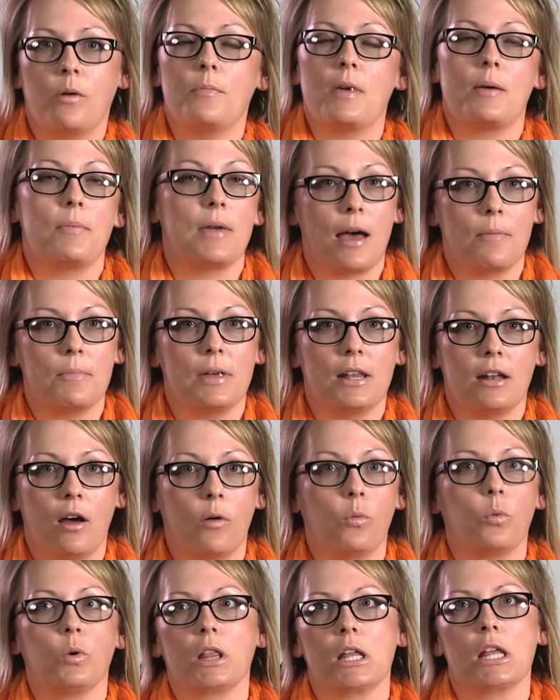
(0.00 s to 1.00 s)
maybe I'm in a
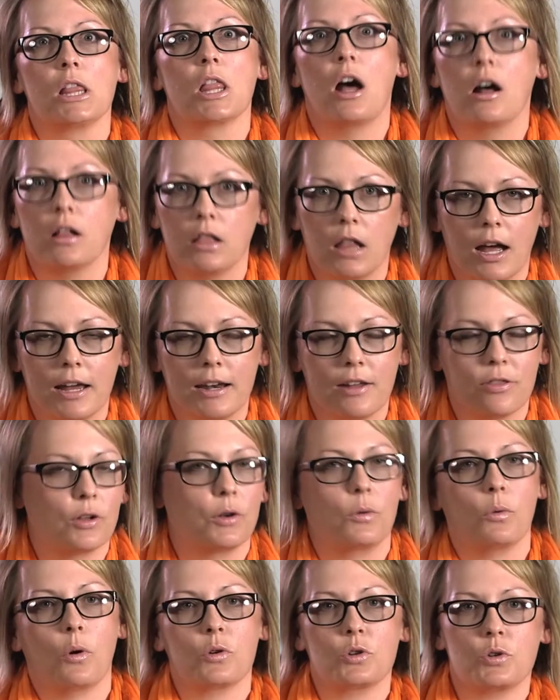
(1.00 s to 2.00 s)
really long line at the
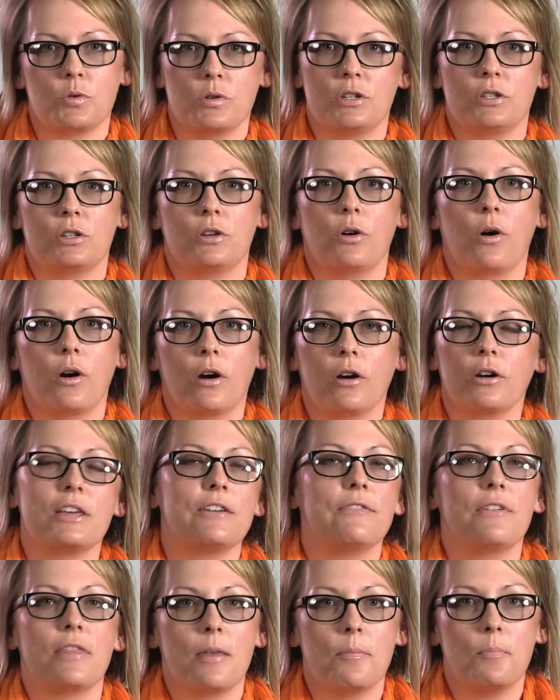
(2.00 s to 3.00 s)
grocery store, or
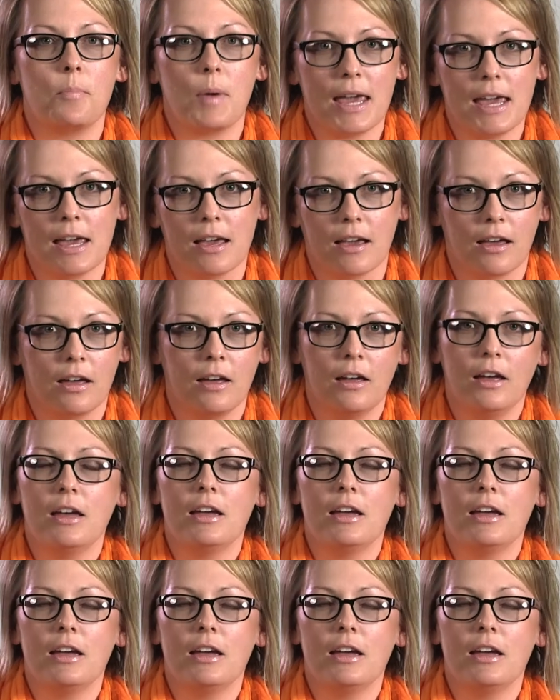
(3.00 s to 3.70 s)
even the bank.